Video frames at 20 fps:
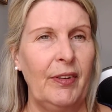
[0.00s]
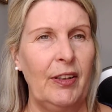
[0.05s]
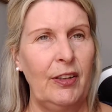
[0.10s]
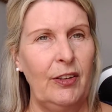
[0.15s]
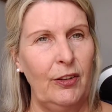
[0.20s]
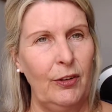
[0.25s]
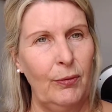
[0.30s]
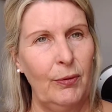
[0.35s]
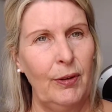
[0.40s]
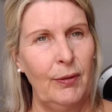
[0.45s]

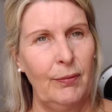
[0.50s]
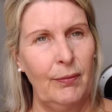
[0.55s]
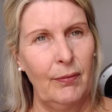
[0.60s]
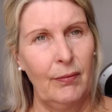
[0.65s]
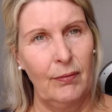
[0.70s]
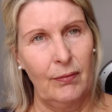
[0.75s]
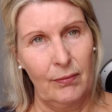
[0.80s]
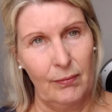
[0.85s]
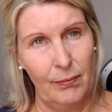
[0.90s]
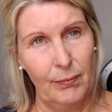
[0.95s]
you will
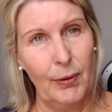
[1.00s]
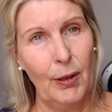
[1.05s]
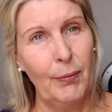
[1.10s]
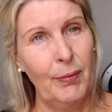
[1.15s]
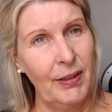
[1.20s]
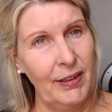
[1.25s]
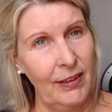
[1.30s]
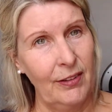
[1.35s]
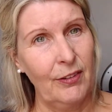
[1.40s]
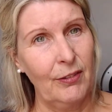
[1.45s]
probably
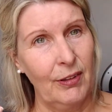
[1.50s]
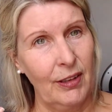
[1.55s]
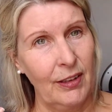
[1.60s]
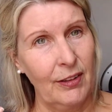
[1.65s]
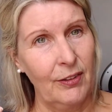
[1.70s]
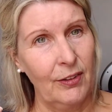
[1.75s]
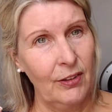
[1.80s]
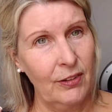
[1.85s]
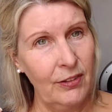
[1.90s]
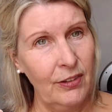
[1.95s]
need to ring
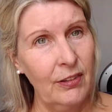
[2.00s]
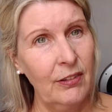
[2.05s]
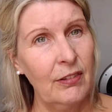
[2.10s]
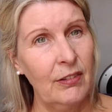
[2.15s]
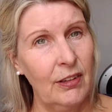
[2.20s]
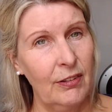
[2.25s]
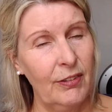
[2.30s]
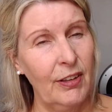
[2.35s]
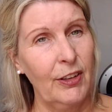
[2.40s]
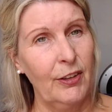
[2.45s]
the doctor.
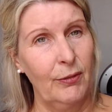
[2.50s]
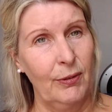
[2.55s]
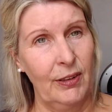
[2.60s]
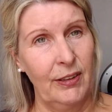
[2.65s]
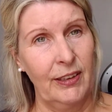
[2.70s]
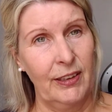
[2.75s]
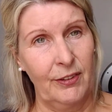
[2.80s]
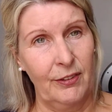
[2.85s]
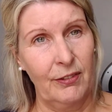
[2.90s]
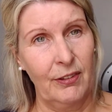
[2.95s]
In fact, you will
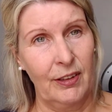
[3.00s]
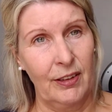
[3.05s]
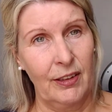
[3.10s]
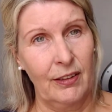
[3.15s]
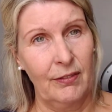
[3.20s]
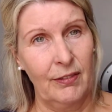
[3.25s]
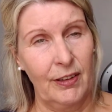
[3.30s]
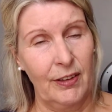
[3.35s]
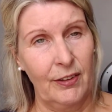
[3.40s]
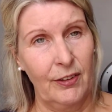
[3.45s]
need to
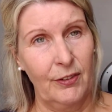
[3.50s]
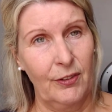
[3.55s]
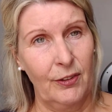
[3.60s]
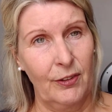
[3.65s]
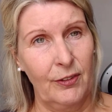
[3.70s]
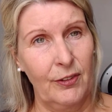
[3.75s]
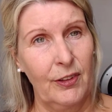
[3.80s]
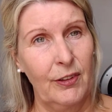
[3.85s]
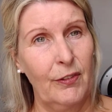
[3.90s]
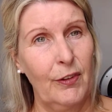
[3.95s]
ring the
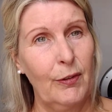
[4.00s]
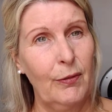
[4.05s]
doctor.